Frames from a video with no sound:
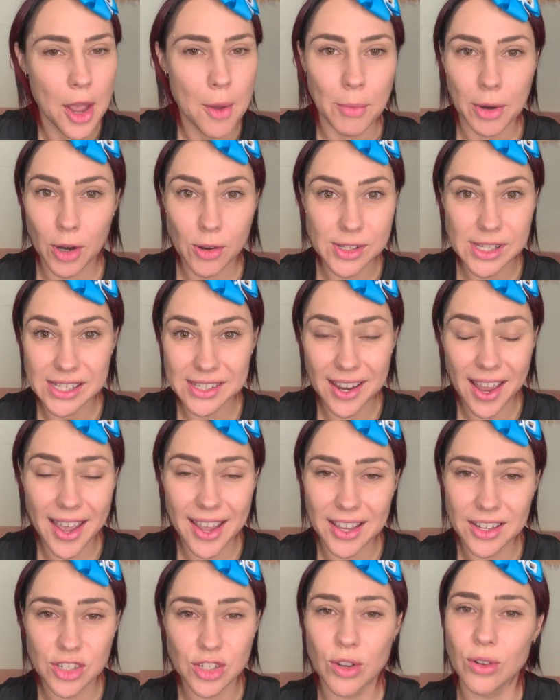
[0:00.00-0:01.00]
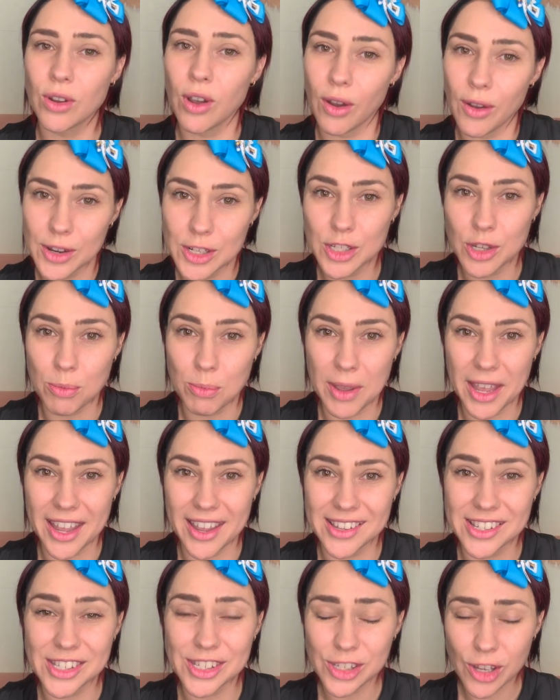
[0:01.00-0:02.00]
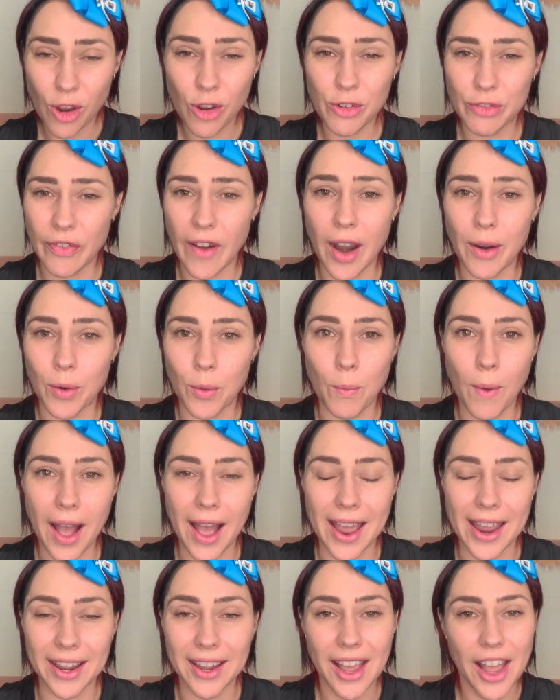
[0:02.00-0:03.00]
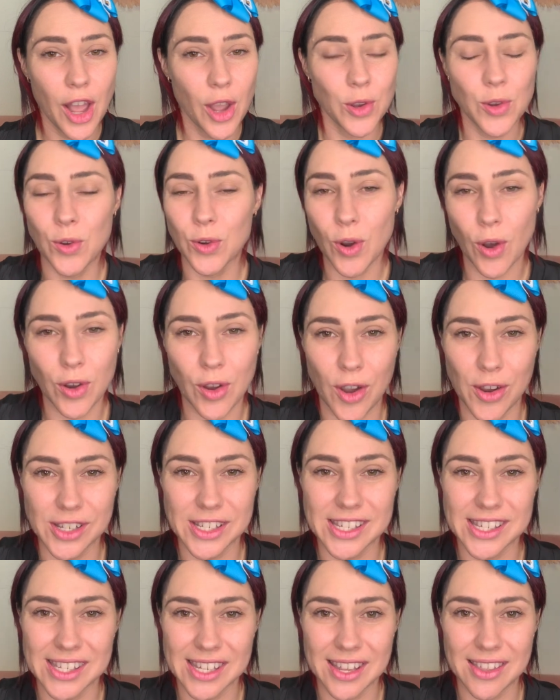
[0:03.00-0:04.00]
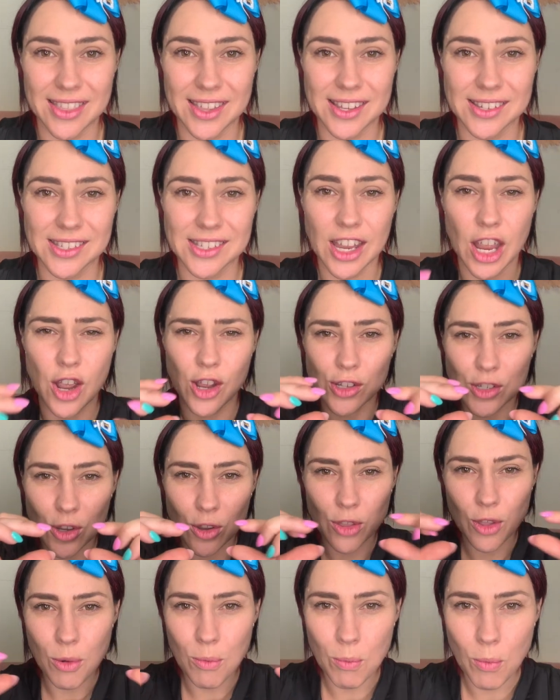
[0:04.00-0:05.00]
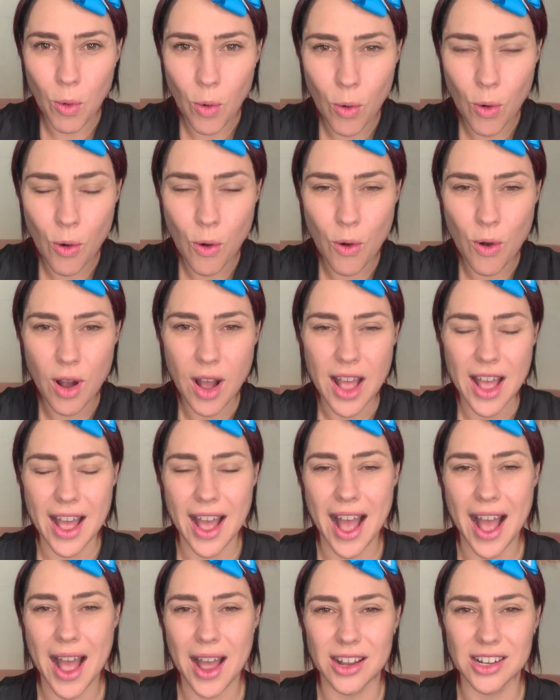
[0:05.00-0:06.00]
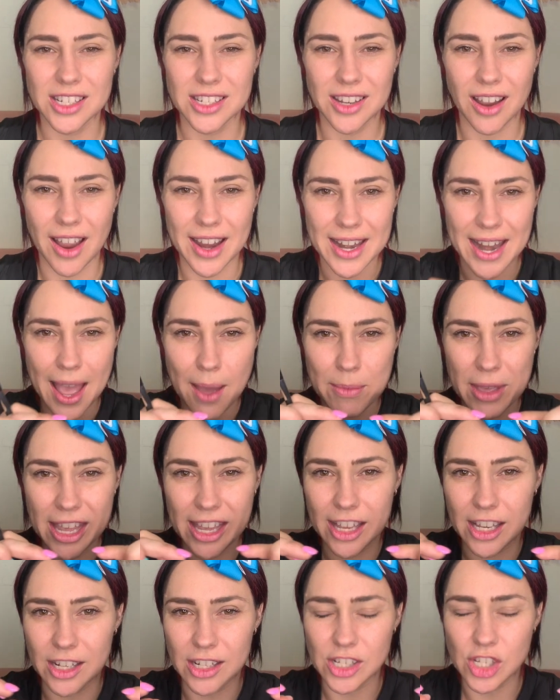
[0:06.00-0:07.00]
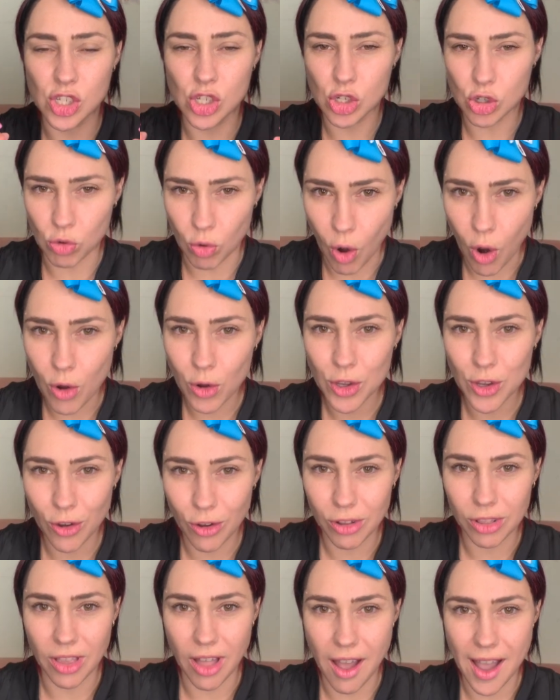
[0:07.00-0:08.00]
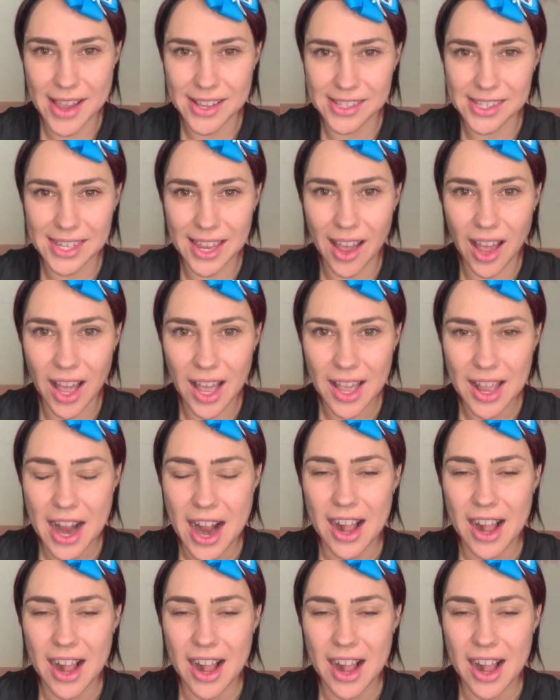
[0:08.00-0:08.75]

But on stage, you're going to be so far away, you're not going to see this. So the more dynamic and strong your lines are,